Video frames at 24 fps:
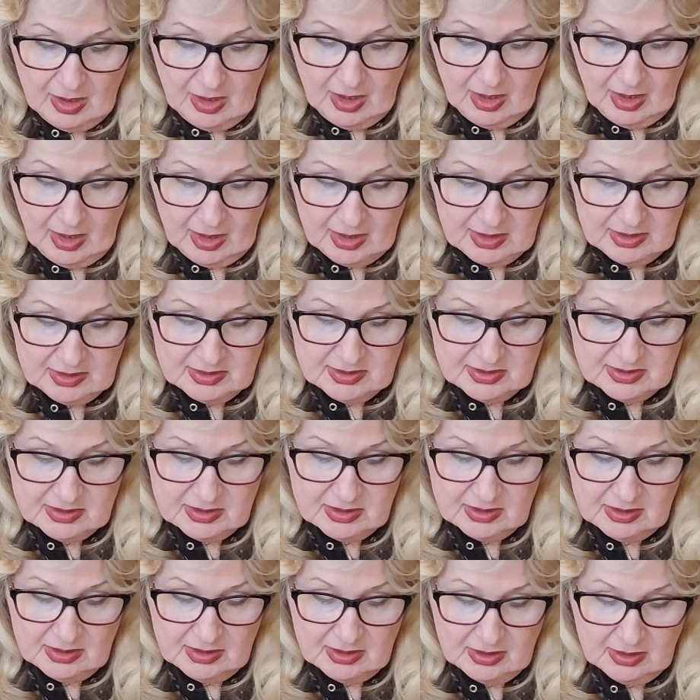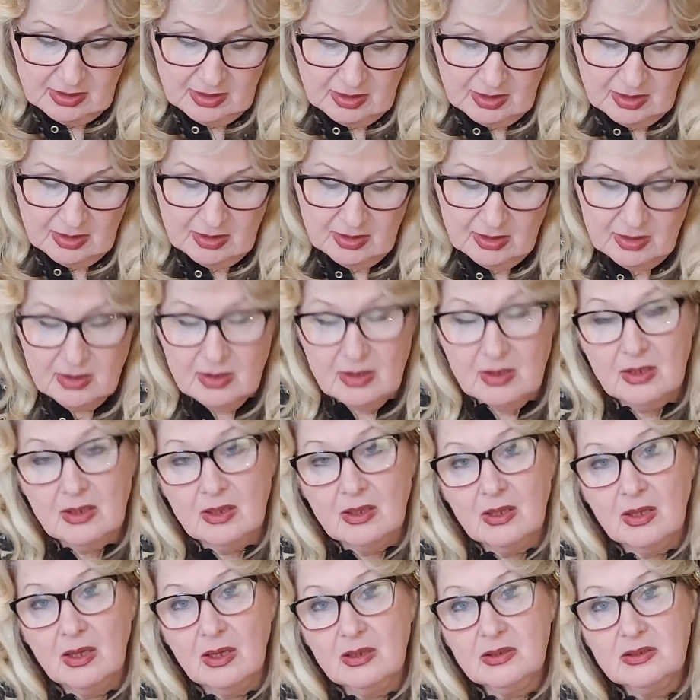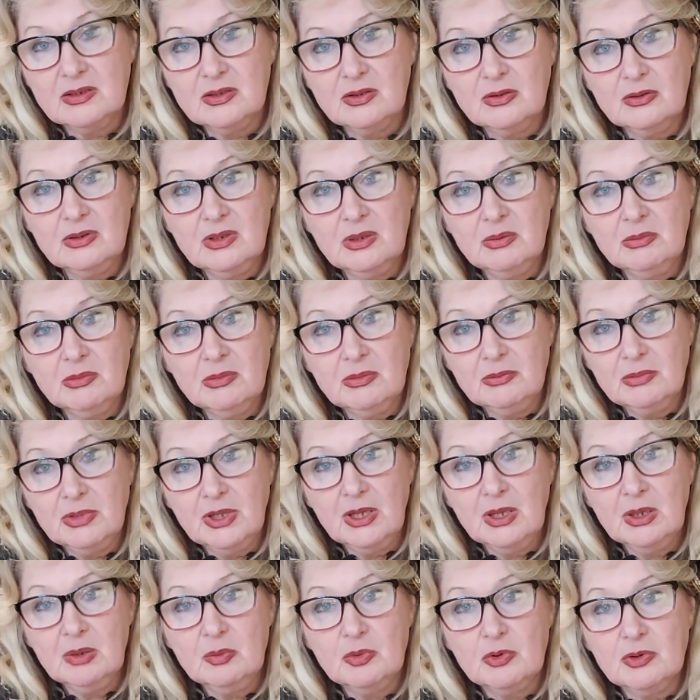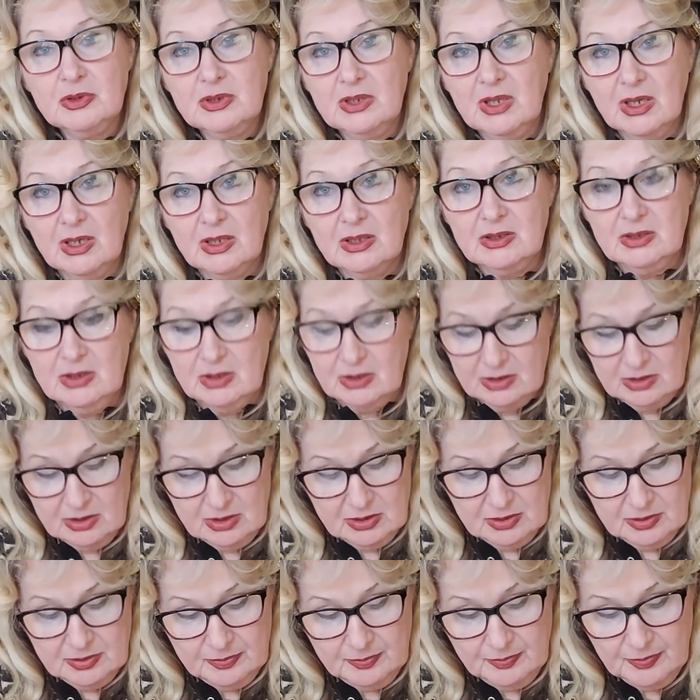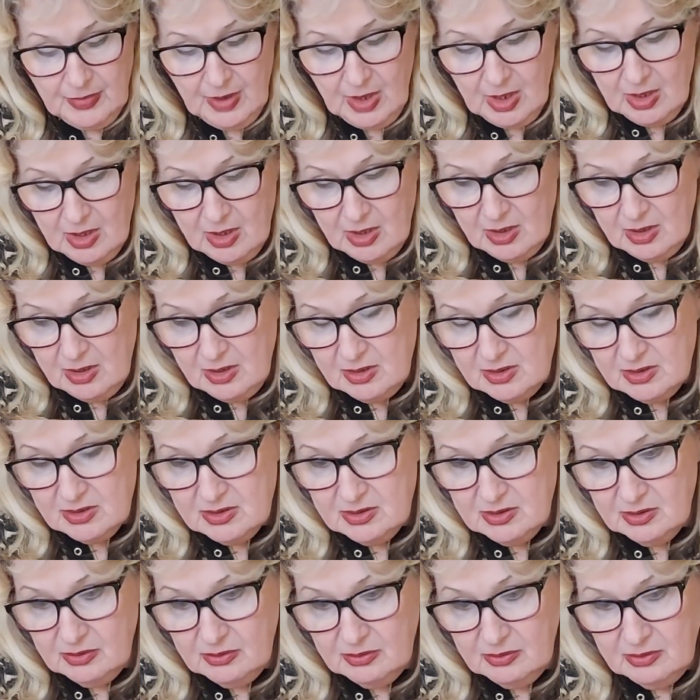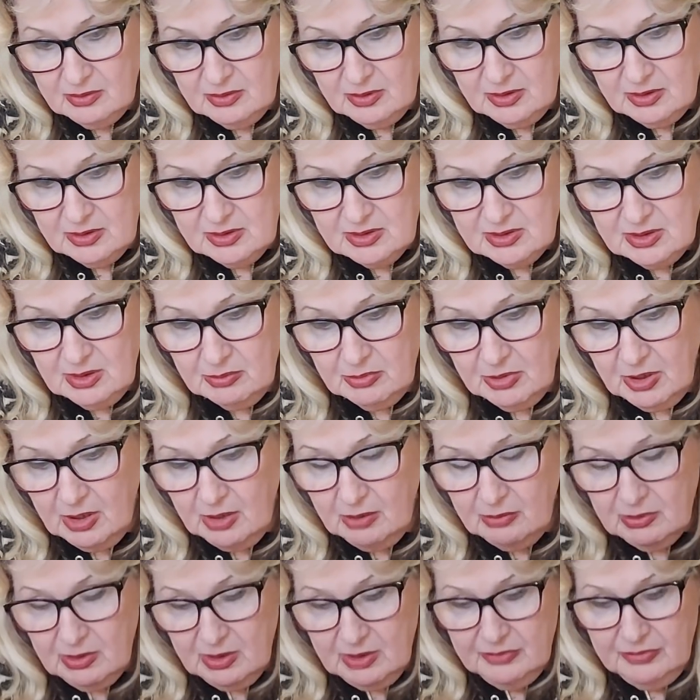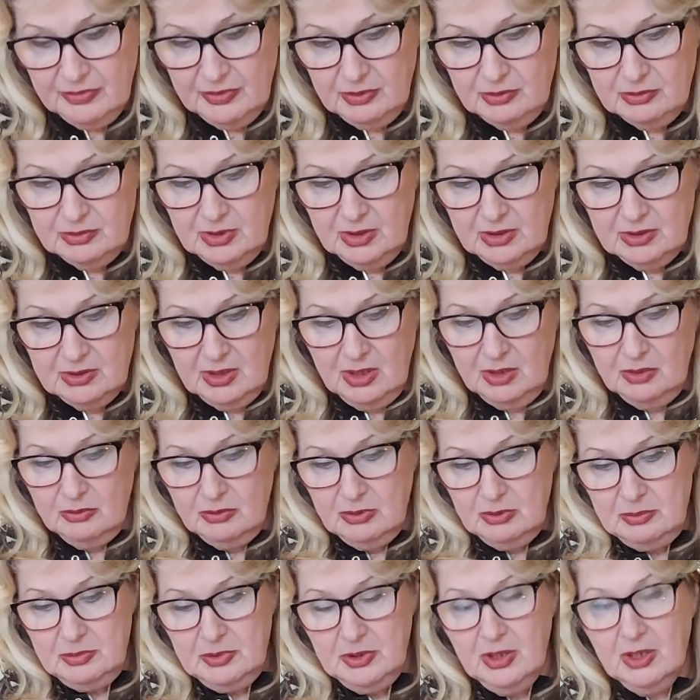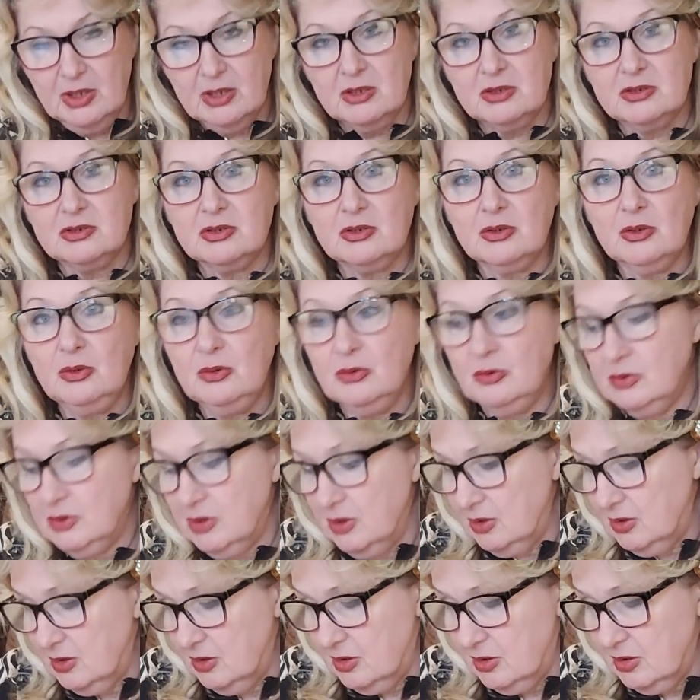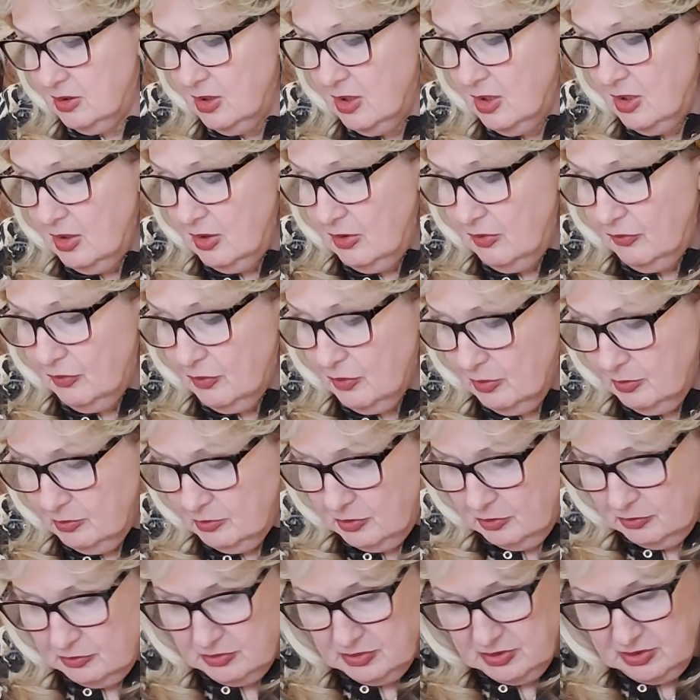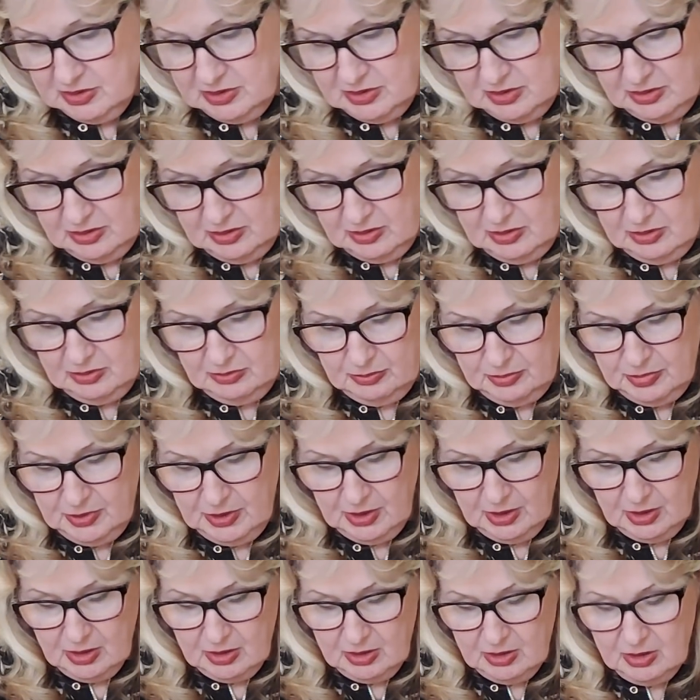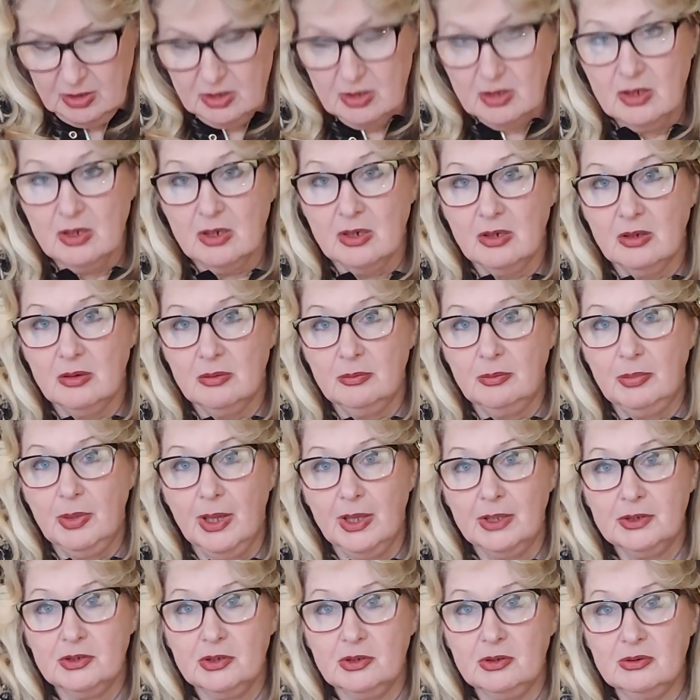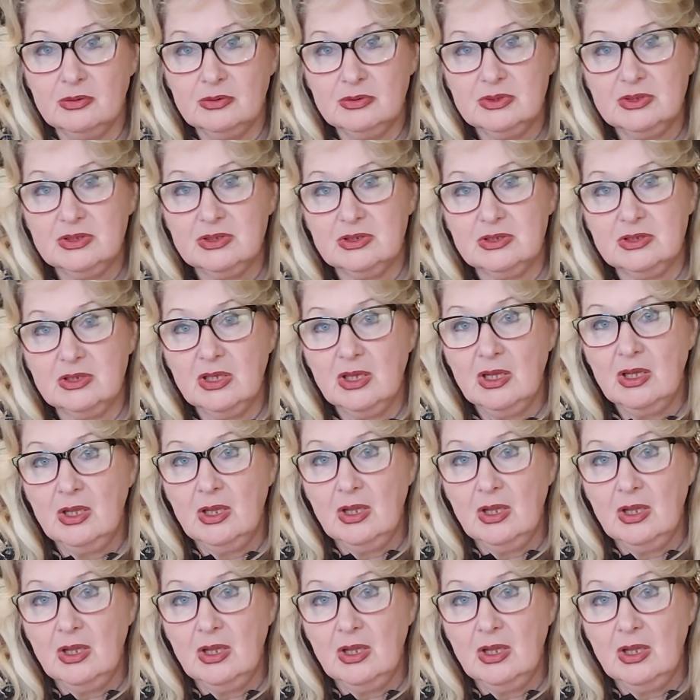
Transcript: I saw them being protected. So somehow I thought that they will be excluded from those big battles.